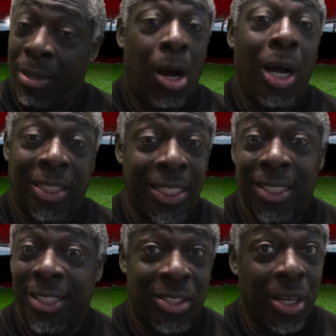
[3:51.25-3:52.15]

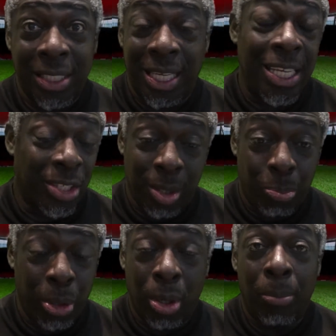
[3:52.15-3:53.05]
Arteta decides that he's going to
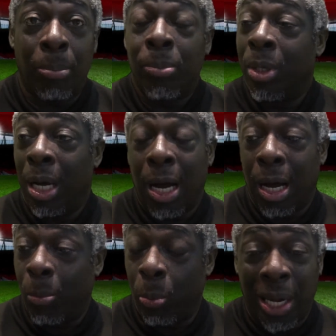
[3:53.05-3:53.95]
bring
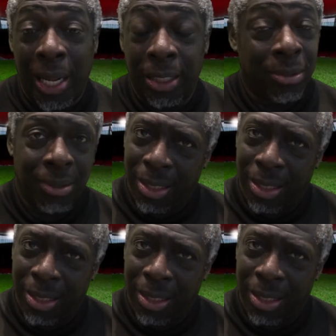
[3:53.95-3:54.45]
on Willian.